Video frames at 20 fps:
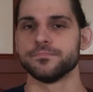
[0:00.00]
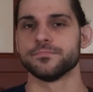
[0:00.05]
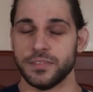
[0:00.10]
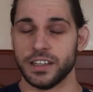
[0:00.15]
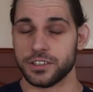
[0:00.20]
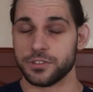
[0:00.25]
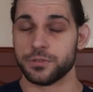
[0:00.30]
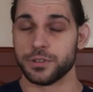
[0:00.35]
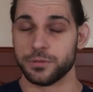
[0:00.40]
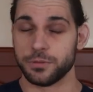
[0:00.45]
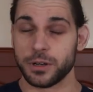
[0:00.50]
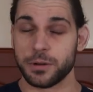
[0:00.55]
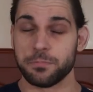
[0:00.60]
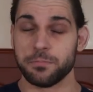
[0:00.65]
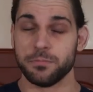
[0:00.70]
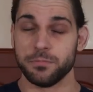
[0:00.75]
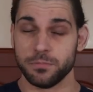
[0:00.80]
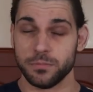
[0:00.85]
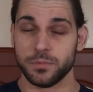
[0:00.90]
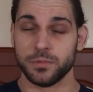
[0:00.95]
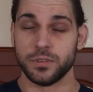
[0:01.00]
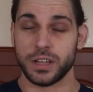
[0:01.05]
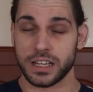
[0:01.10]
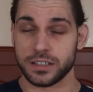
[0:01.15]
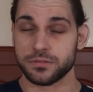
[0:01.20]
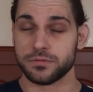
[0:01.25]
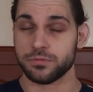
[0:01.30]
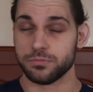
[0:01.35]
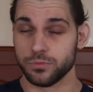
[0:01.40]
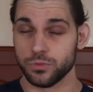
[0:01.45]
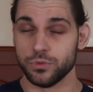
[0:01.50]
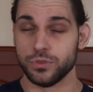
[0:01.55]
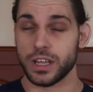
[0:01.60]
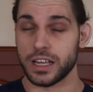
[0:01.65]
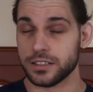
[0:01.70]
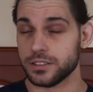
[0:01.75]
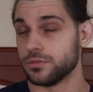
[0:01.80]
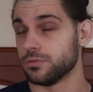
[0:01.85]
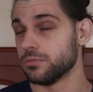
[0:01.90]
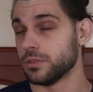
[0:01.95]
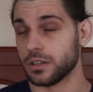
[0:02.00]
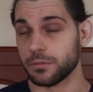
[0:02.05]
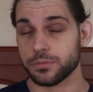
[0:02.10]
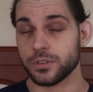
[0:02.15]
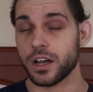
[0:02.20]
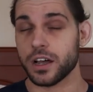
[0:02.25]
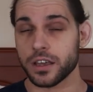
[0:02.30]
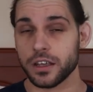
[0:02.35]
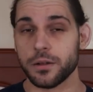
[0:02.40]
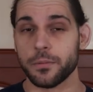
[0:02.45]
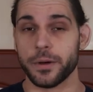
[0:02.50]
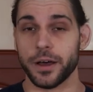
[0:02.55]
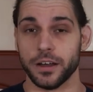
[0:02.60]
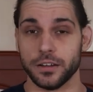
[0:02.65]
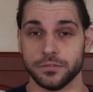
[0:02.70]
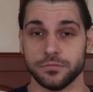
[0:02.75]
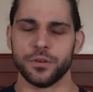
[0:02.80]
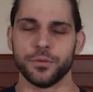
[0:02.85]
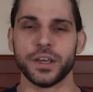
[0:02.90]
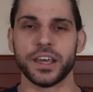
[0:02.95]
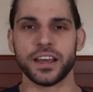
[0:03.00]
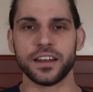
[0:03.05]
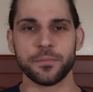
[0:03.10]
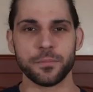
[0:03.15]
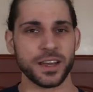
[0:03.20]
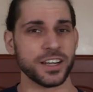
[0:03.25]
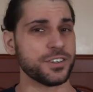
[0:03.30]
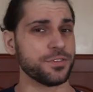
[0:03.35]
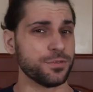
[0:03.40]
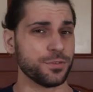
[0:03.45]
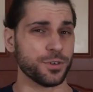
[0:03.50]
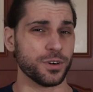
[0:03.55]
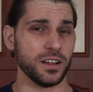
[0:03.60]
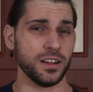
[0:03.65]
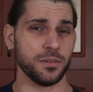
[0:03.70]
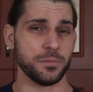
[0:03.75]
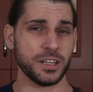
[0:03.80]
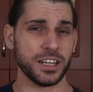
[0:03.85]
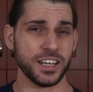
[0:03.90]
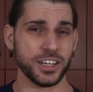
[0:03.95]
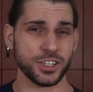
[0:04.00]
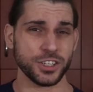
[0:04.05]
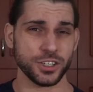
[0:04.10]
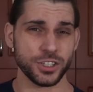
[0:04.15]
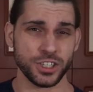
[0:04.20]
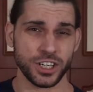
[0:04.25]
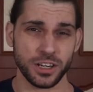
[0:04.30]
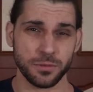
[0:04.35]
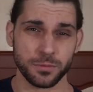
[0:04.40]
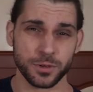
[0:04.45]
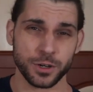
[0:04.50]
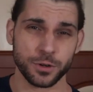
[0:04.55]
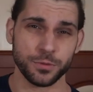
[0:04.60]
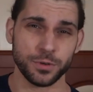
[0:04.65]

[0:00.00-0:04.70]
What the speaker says: That's what I'm talking about. We had a match for Elimination Chamber